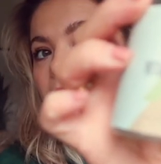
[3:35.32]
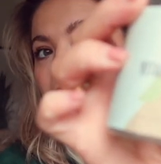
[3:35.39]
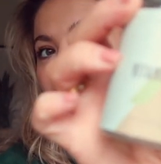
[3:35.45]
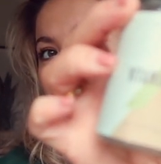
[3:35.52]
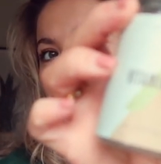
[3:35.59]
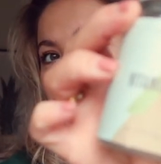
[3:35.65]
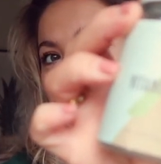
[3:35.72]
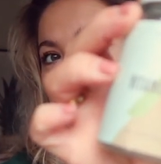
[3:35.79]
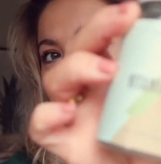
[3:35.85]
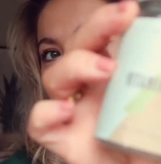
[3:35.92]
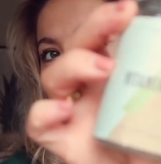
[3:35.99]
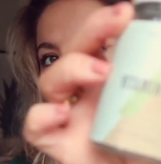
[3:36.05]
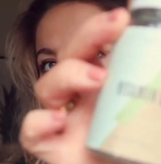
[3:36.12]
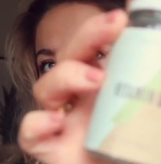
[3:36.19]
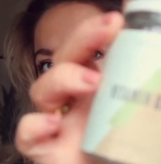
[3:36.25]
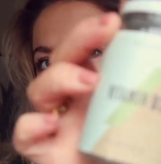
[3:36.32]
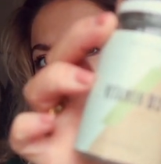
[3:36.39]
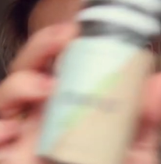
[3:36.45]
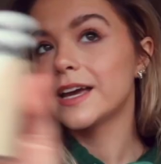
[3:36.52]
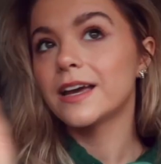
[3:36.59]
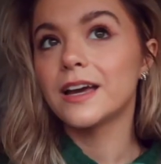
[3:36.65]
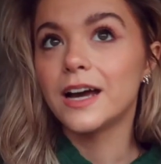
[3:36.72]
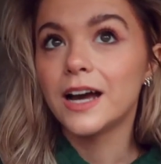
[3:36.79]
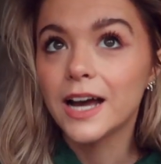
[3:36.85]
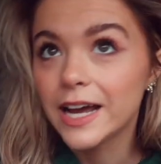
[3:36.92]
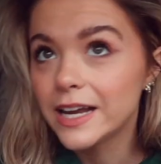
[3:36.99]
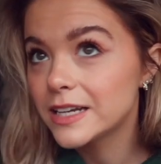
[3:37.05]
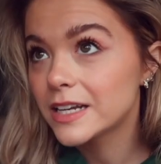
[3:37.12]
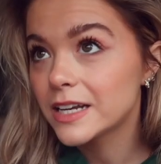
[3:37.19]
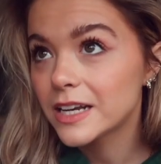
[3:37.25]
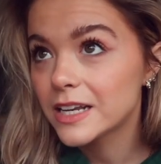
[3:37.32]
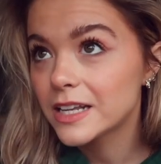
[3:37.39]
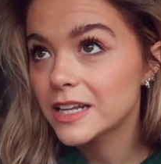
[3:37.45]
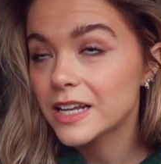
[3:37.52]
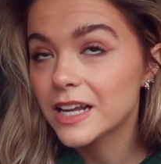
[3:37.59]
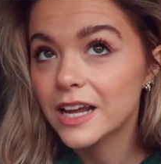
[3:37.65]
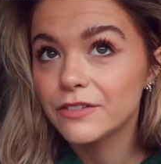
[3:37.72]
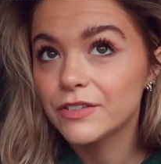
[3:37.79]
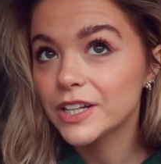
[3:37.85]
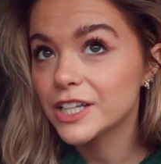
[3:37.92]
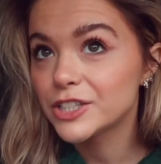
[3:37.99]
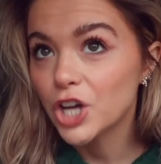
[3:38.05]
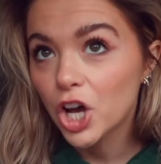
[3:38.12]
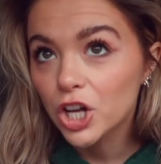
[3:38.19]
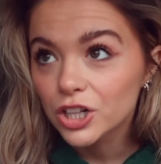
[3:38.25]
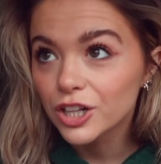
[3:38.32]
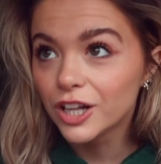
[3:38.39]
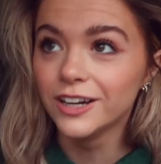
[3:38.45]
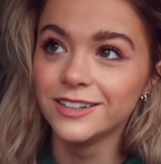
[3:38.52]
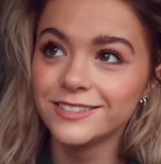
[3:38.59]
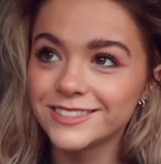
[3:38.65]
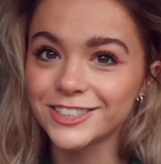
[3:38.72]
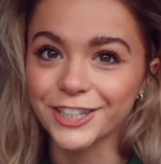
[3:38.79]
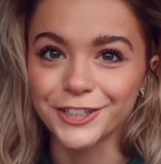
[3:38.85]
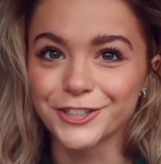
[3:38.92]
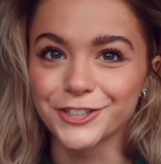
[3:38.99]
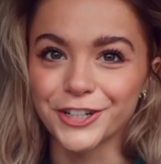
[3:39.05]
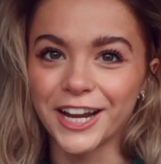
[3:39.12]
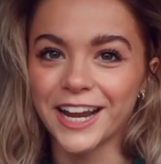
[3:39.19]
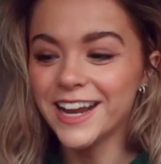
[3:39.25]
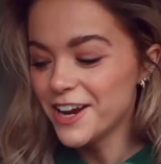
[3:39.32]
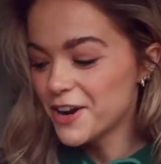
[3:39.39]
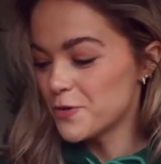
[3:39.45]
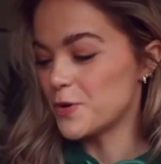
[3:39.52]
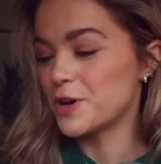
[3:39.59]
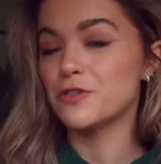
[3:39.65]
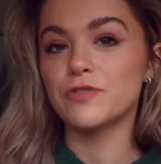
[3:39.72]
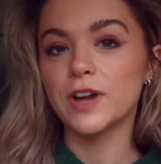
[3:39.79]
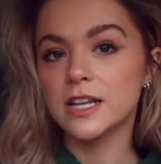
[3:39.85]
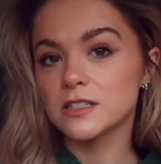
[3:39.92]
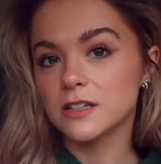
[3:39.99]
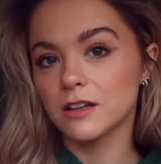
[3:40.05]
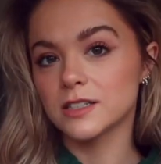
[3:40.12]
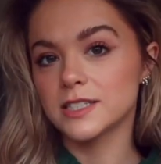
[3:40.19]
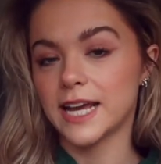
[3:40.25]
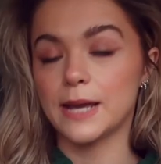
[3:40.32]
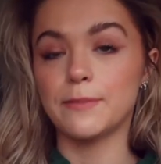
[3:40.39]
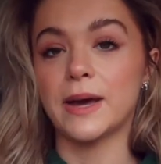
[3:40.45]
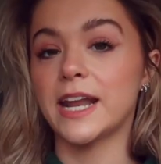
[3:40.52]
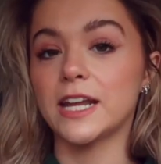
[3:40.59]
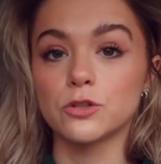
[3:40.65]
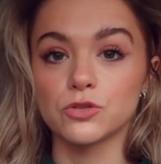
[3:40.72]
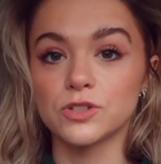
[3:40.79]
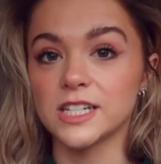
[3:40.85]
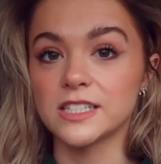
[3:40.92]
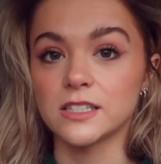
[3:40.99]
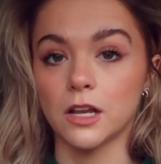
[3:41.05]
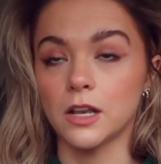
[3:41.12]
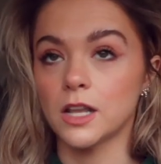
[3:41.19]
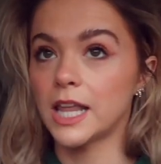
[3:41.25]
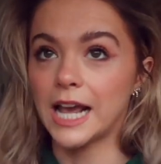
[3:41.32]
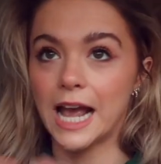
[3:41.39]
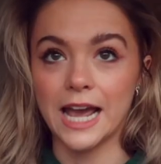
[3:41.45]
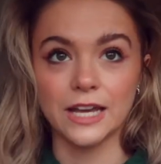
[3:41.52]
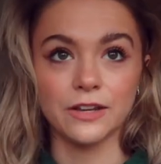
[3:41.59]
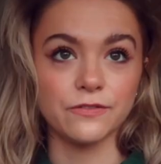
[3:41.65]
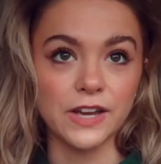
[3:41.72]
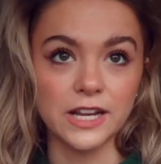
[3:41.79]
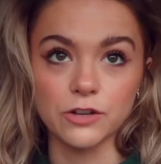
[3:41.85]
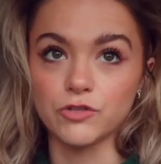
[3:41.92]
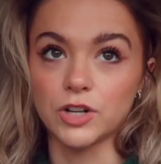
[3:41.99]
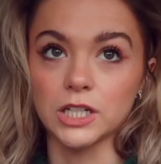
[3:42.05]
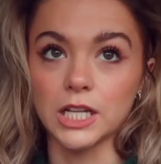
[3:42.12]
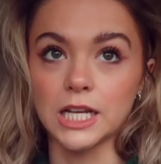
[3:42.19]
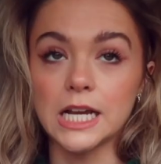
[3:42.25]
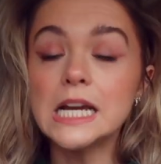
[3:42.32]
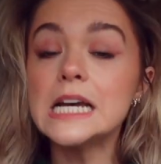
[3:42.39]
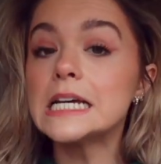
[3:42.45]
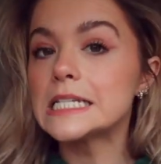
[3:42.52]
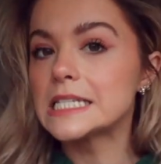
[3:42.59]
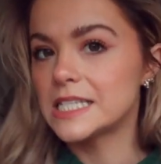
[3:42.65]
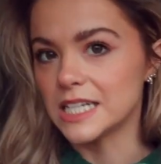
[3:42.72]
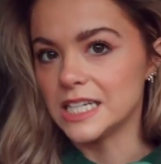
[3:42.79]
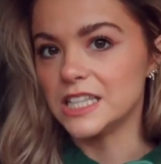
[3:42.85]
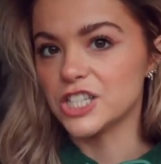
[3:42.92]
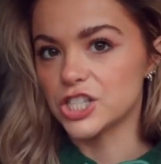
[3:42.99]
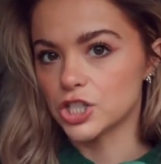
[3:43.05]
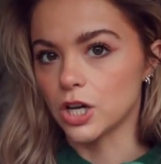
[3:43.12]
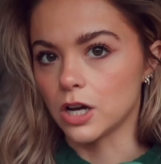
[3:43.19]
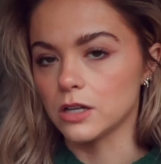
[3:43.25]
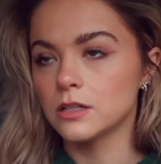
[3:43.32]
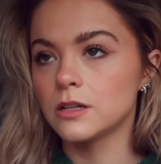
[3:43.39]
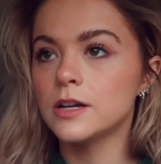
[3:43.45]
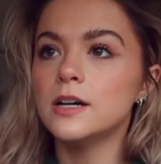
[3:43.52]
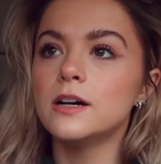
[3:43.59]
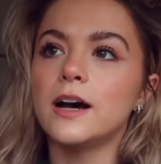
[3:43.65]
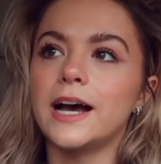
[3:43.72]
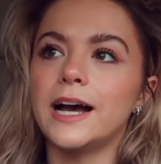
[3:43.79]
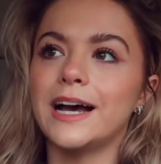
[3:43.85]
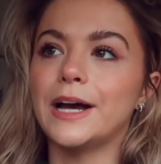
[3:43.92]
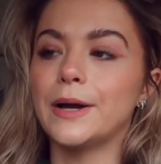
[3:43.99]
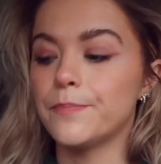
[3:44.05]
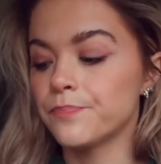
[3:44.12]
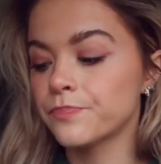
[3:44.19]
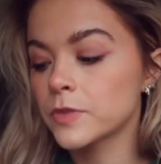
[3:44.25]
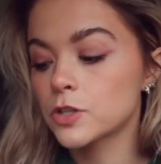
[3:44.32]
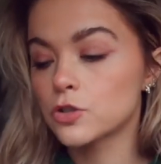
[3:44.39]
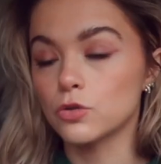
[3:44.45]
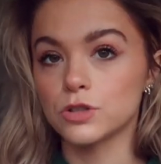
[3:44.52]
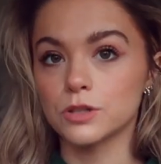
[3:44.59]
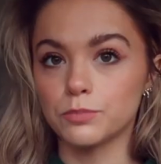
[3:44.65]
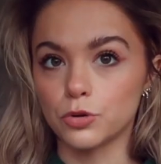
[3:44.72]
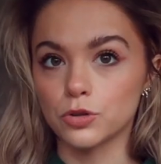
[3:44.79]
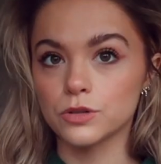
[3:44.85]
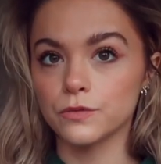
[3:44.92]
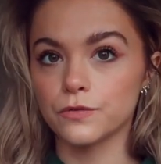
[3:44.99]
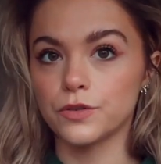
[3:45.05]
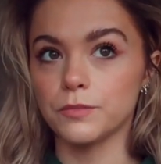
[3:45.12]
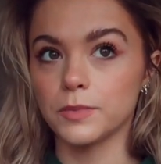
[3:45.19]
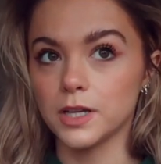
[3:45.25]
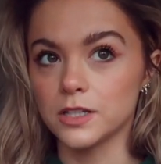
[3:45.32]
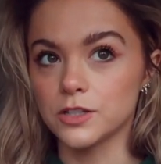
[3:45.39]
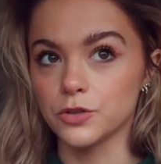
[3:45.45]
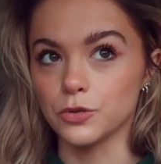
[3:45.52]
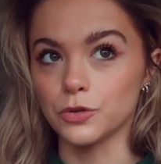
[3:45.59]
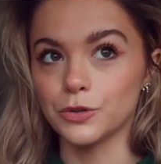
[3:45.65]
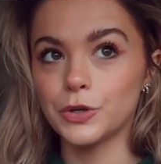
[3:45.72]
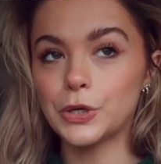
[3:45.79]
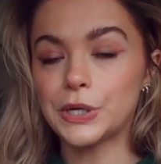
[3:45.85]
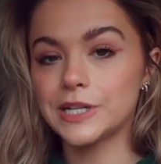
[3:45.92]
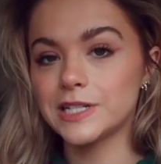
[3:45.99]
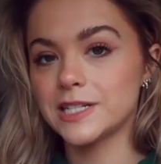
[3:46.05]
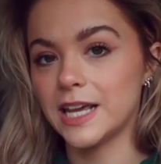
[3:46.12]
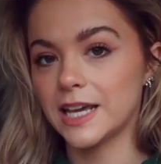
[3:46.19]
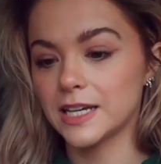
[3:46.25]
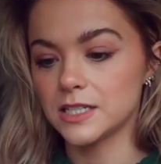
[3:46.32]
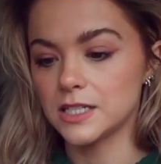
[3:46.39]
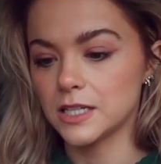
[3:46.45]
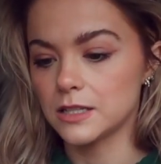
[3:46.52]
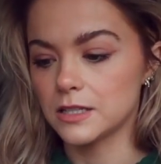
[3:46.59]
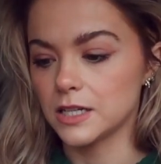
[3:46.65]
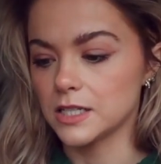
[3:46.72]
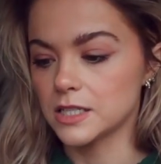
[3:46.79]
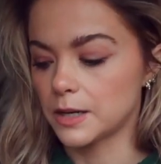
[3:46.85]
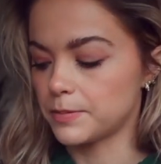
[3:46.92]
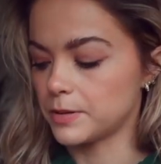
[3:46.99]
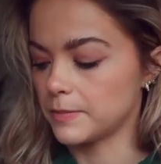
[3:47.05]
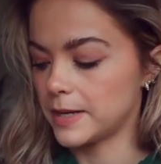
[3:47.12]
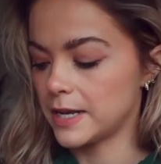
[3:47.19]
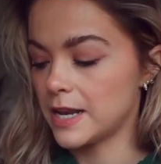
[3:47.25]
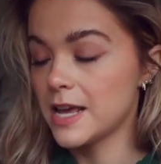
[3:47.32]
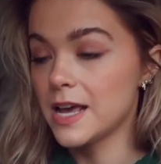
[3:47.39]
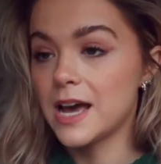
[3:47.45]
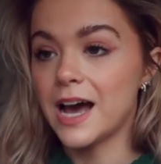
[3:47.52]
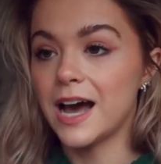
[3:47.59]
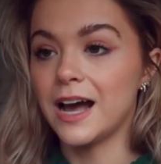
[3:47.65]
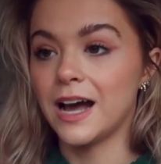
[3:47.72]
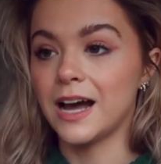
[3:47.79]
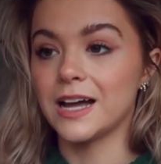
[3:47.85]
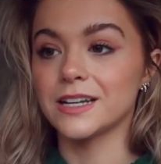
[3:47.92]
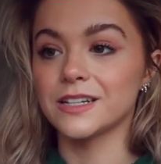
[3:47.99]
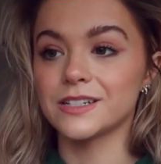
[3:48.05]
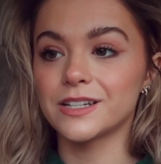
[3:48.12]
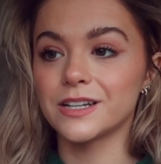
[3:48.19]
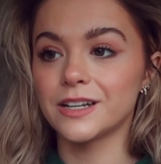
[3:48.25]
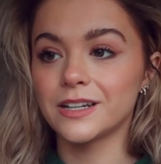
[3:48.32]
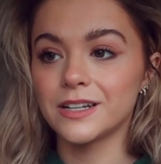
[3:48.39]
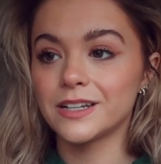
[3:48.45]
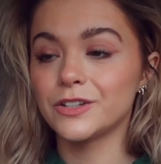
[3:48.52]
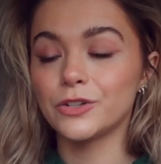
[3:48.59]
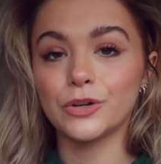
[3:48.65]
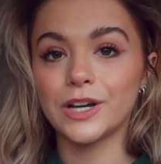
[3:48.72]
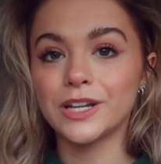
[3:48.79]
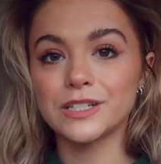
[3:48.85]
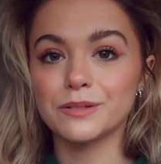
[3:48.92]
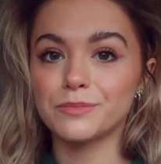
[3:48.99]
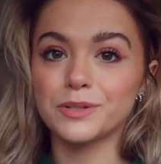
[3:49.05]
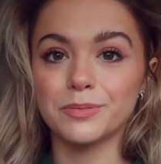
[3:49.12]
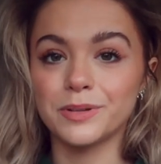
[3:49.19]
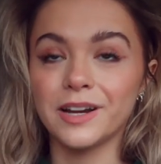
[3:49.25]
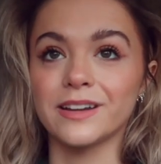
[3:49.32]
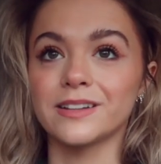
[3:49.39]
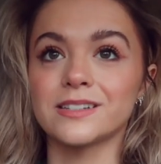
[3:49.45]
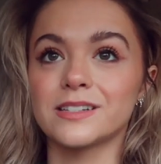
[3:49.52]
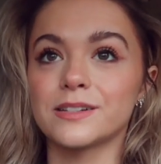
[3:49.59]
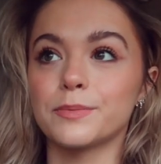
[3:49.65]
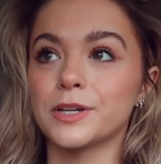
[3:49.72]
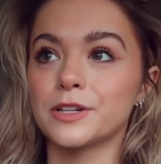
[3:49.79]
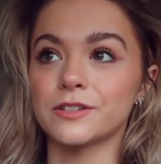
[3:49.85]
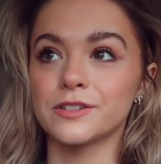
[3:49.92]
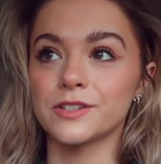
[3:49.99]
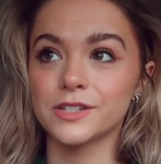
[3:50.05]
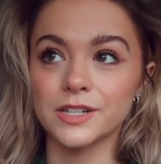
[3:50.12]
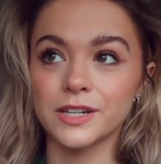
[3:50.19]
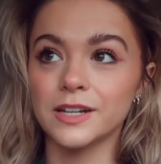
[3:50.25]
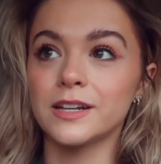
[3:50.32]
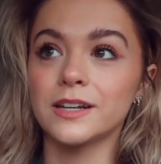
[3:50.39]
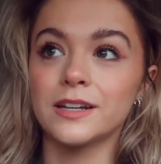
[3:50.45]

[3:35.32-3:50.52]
I live in a really dull country where it rains all the time and I don't see sun. Like I very rarely see the sun, so it's important for me to take a day 3 supplement and not end up depressed, because